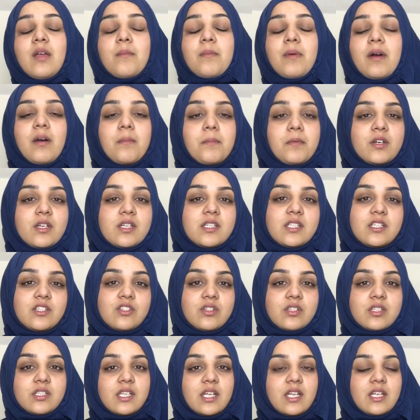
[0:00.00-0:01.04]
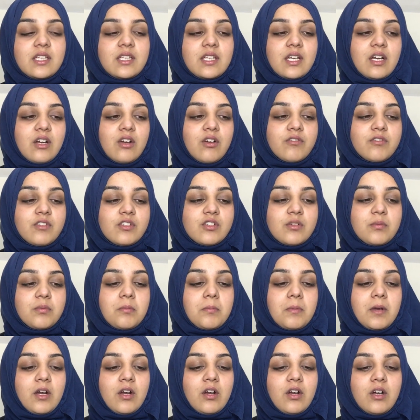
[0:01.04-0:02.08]
but I'm honestly just saying that off the top of
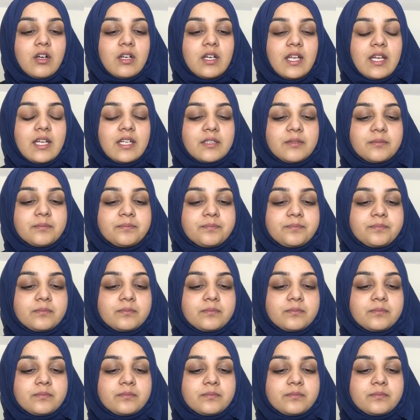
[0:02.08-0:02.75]
my heart, like,